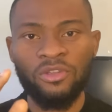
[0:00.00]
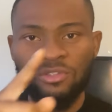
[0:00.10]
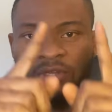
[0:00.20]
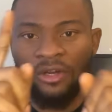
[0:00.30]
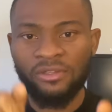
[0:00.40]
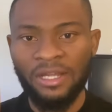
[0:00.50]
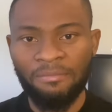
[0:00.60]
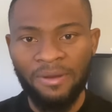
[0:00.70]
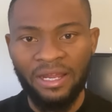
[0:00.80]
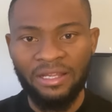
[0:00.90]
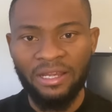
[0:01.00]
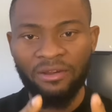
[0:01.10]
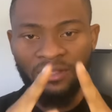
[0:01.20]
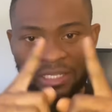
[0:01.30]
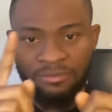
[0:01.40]
are on
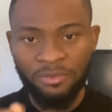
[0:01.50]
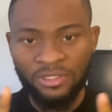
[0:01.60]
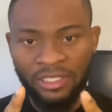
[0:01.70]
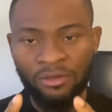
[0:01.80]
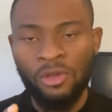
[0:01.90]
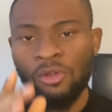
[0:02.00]
that portal,